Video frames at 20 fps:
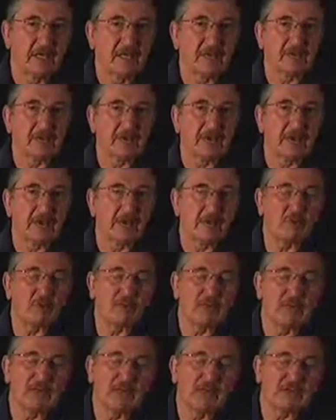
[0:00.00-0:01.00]
And
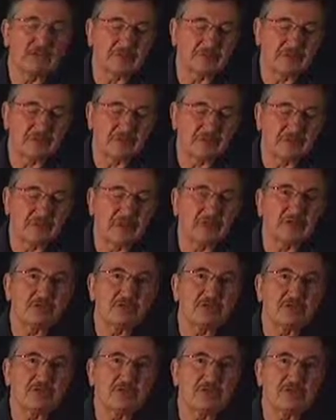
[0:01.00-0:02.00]
remember, a slight change
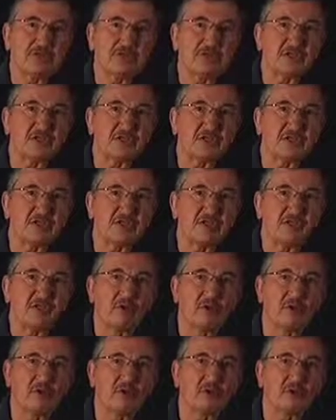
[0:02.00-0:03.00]
in pH can be a
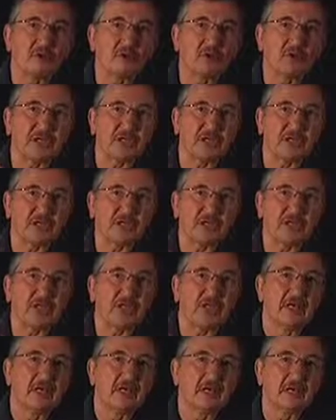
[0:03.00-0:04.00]
large change
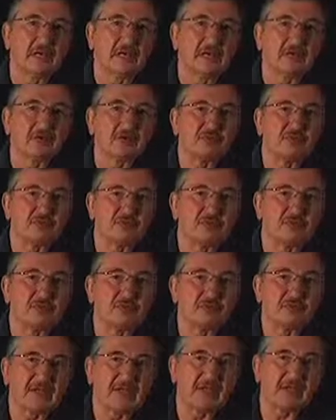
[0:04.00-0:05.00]
in the measurement of
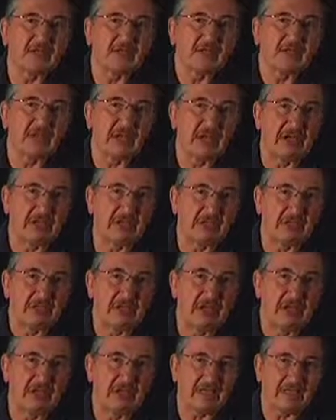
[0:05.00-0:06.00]
those hydrogen
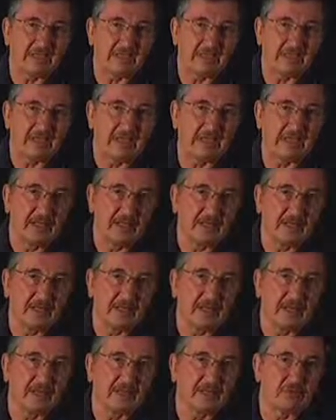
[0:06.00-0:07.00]
ions that we're
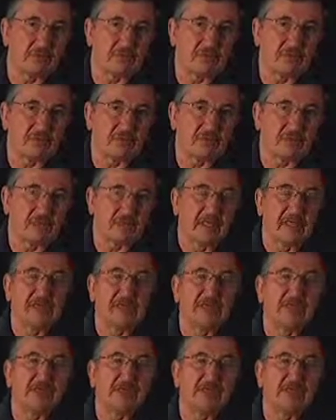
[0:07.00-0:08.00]
trying to read.
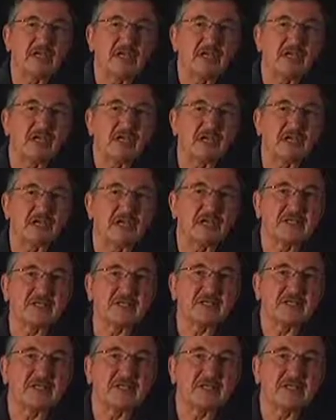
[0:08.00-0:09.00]
A change from 6
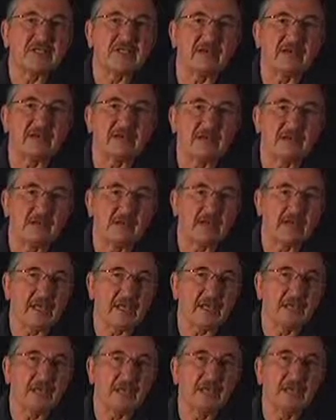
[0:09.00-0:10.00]
to 7 in
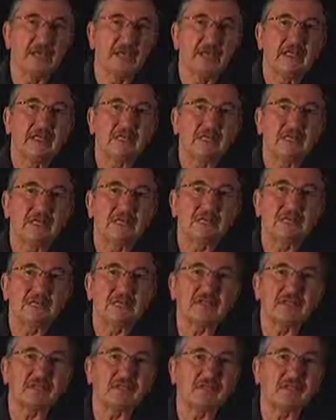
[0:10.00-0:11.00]
pH is actually
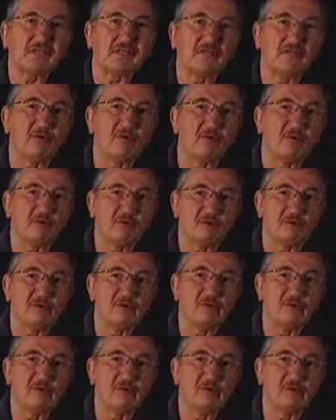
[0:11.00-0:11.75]
a 10-fold